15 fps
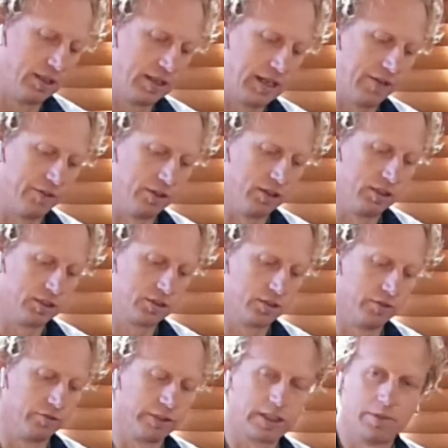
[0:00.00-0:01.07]
have a list
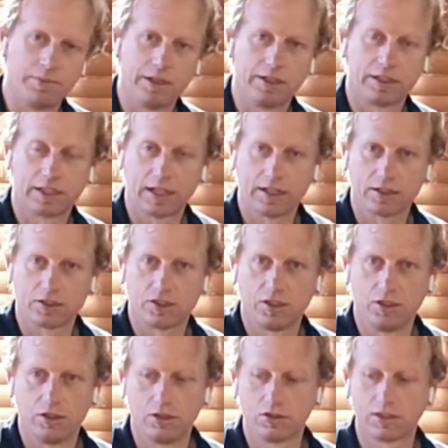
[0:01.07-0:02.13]
of recommended cutters to
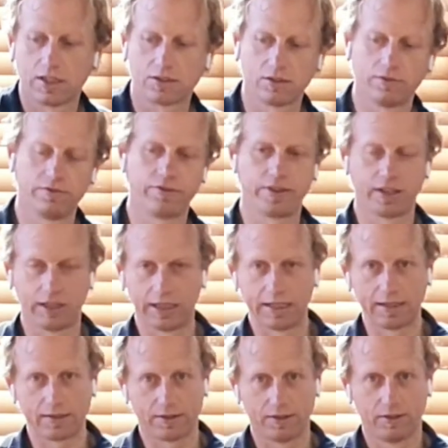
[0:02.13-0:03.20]
use, as in for the
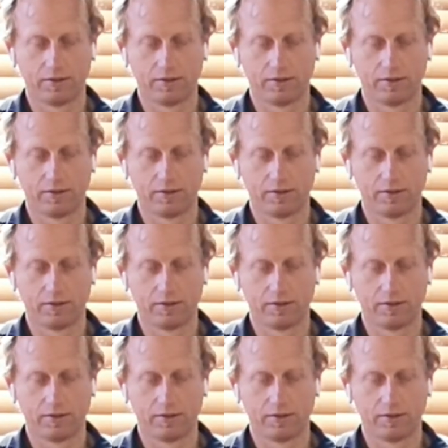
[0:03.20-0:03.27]
length,